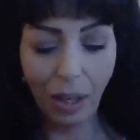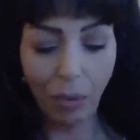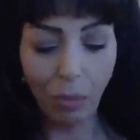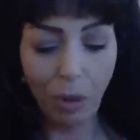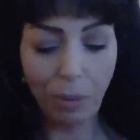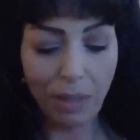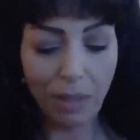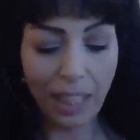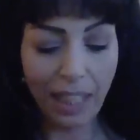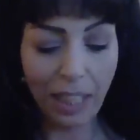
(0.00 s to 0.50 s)

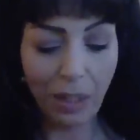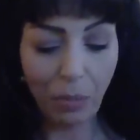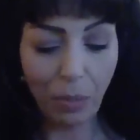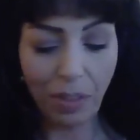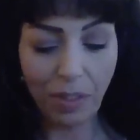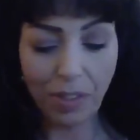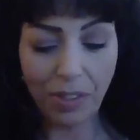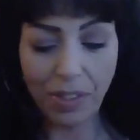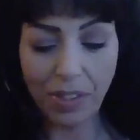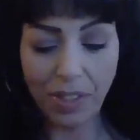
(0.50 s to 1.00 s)
We begin
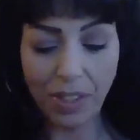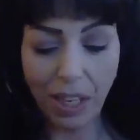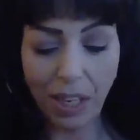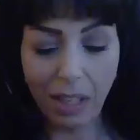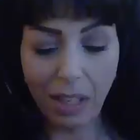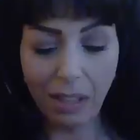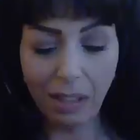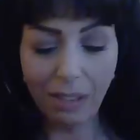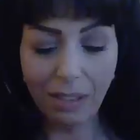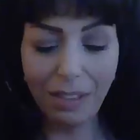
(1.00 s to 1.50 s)
with the
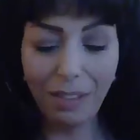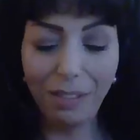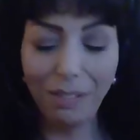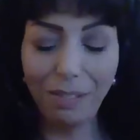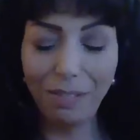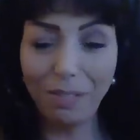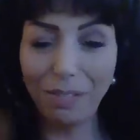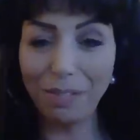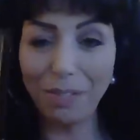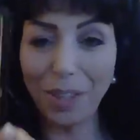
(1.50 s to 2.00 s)
sun,
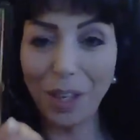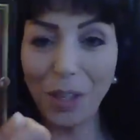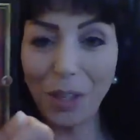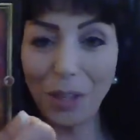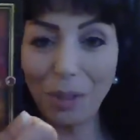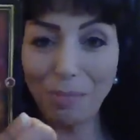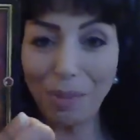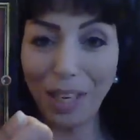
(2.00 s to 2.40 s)
followed